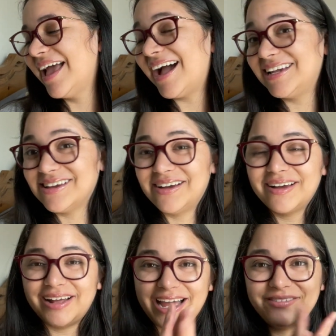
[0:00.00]
I
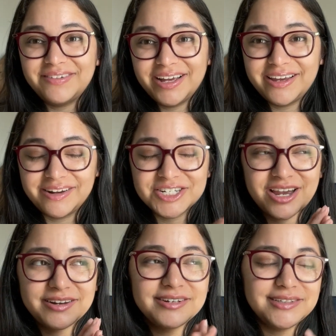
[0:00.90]
have a young
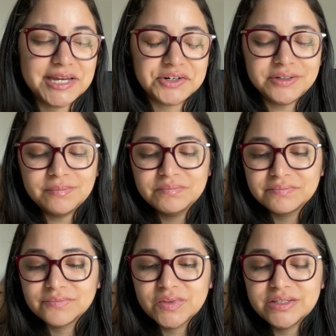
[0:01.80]
child, a little.
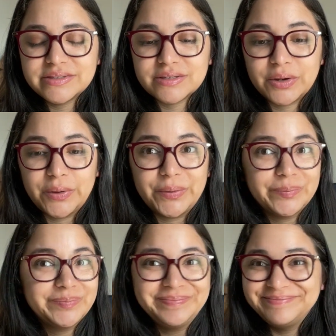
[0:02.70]

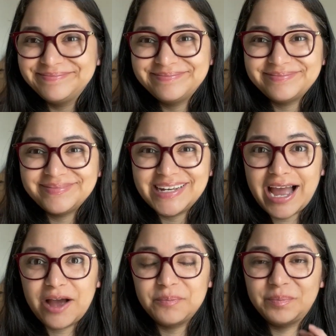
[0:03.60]
So
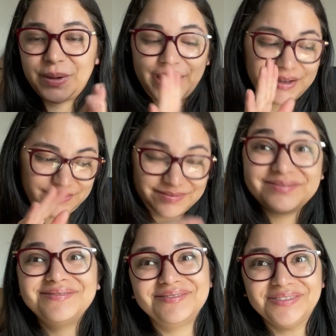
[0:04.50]
yeah, but
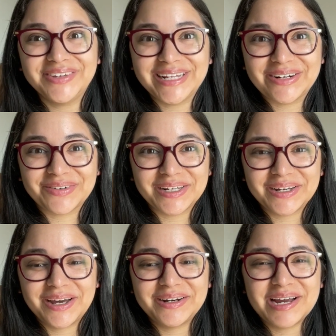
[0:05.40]
feeling really
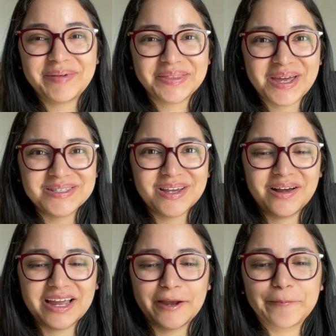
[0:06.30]
good about that sock.